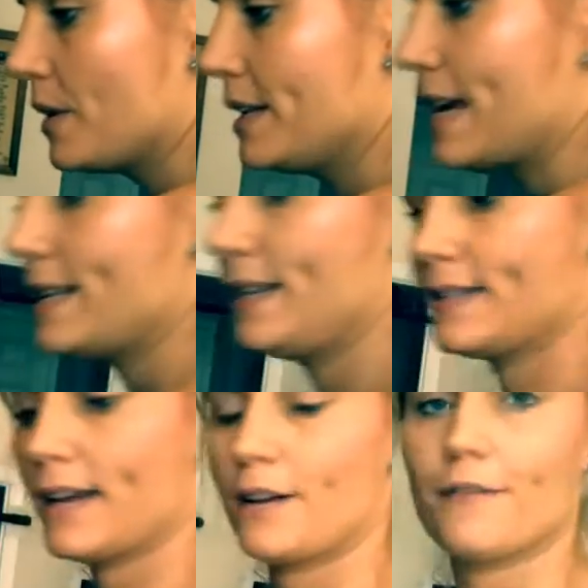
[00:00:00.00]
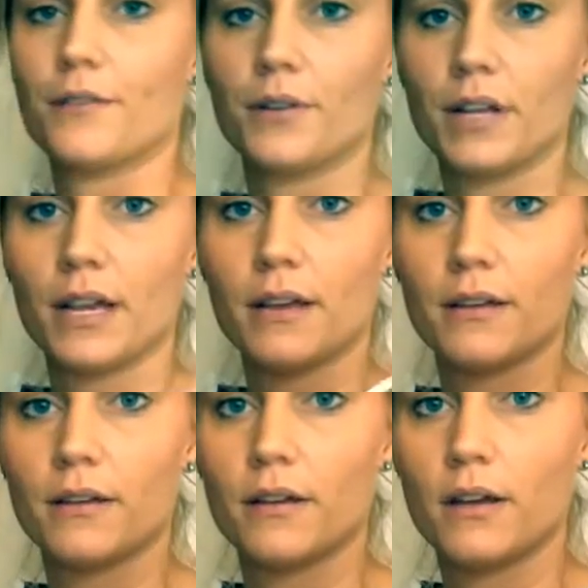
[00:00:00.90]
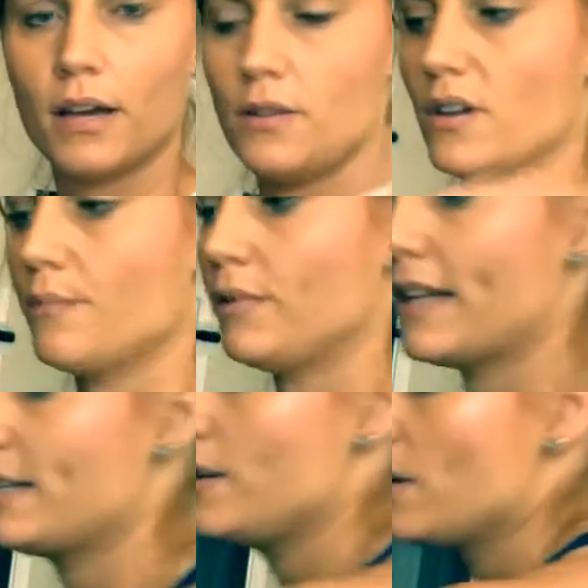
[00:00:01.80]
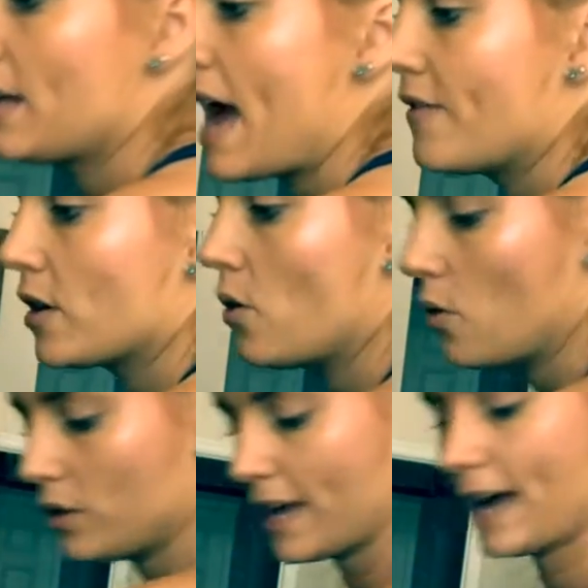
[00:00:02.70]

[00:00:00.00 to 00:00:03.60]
really tasty. It's kind of fruity. And you could blend it. You could have it cold